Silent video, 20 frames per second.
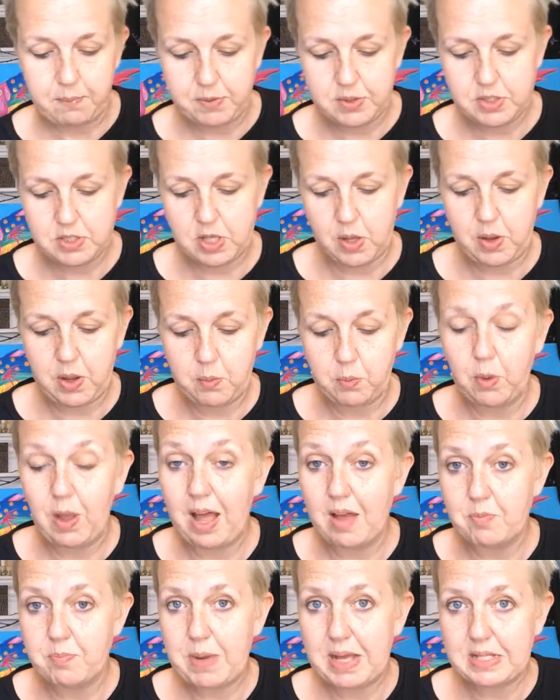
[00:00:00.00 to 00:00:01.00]
So it will
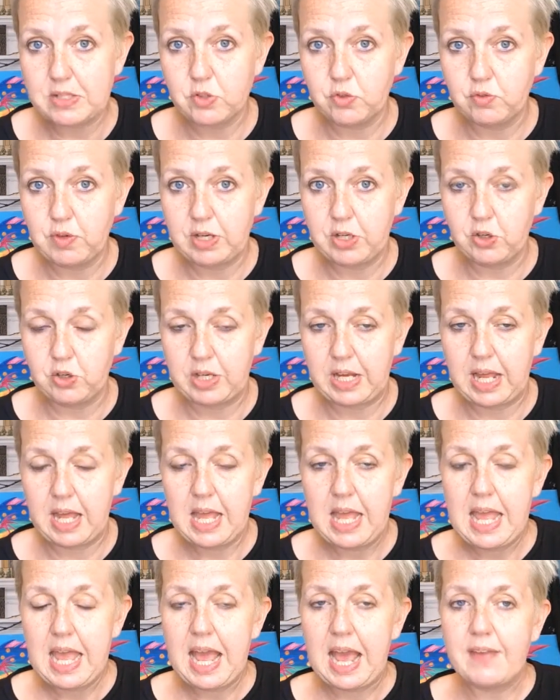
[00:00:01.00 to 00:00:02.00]
have basil written on it,
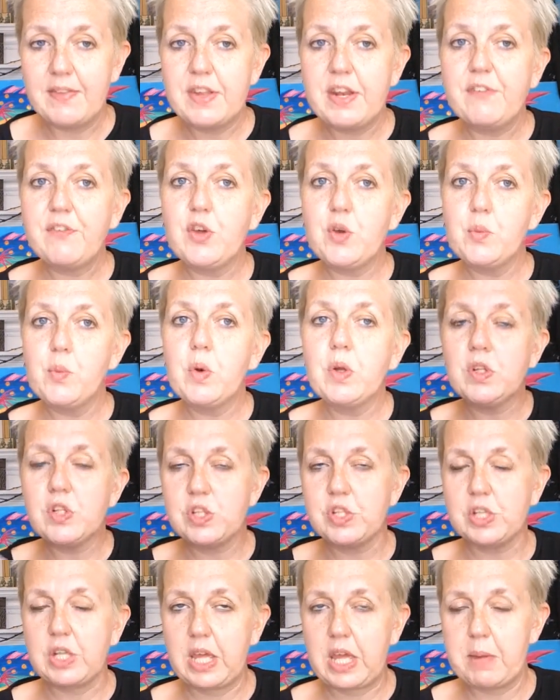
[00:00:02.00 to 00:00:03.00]
and then if you want
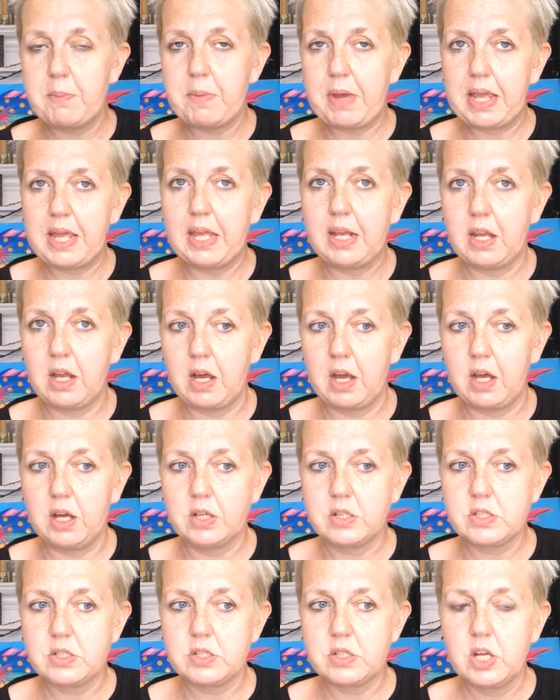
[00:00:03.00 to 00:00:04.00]
to keep make it
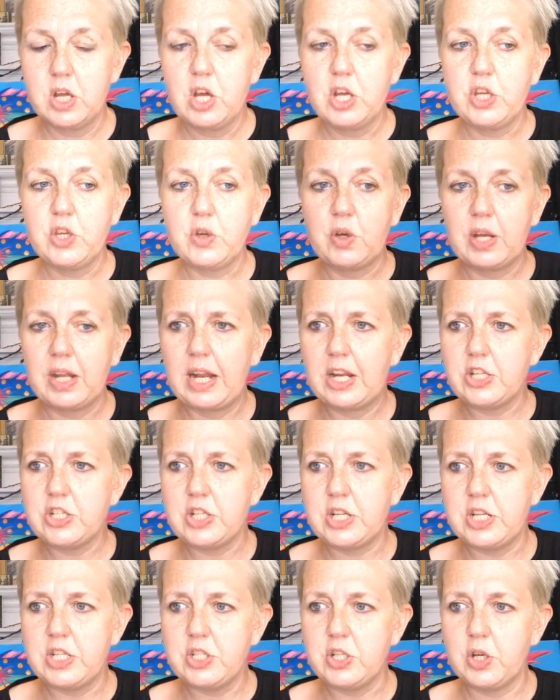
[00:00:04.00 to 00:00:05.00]
last, you can
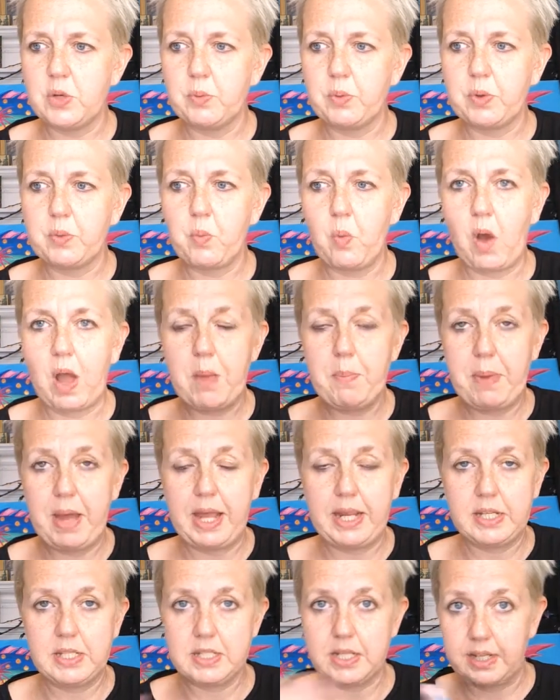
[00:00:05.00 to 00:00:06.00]
actually do it with white
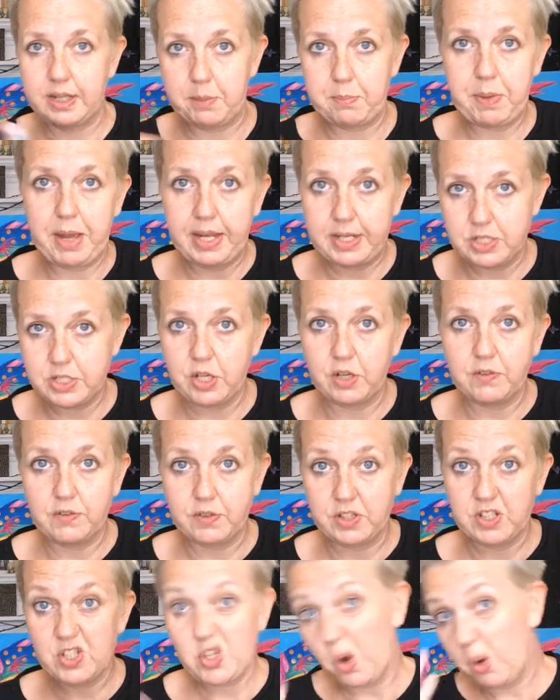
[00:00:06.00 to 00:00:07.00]
paint and then paint over
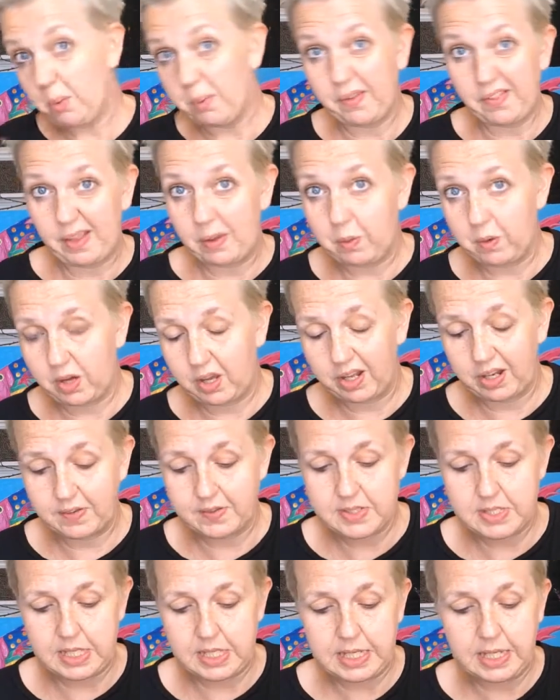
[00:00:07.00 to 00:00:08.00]
the top, and that will kind
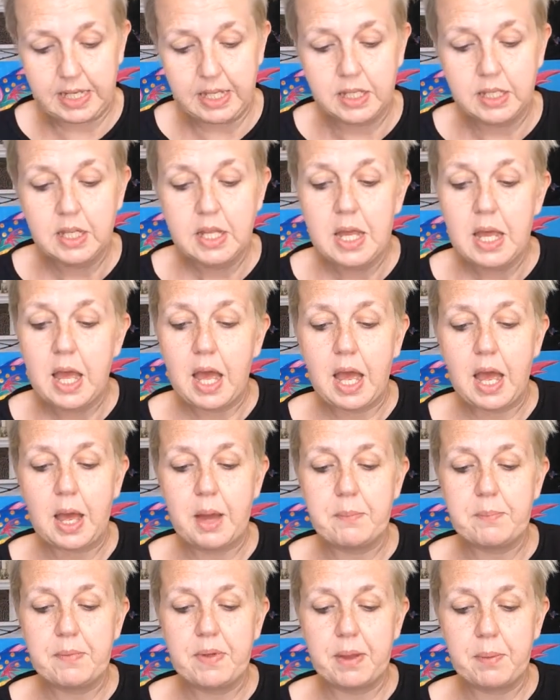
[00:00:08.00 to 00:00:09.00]
of seal it.
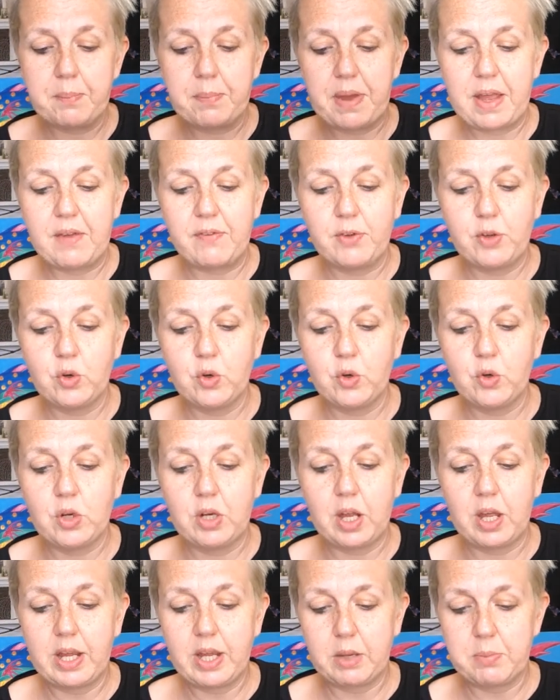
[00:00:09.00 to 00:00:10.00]
But if you're
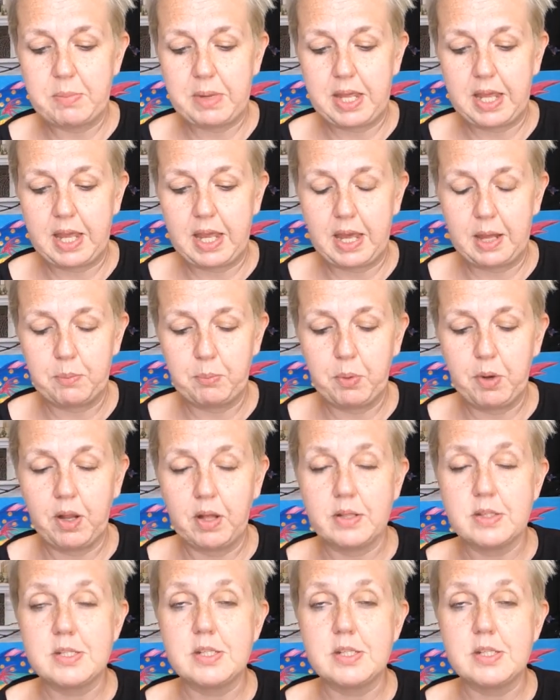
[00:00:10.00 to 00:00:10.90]
like me and plants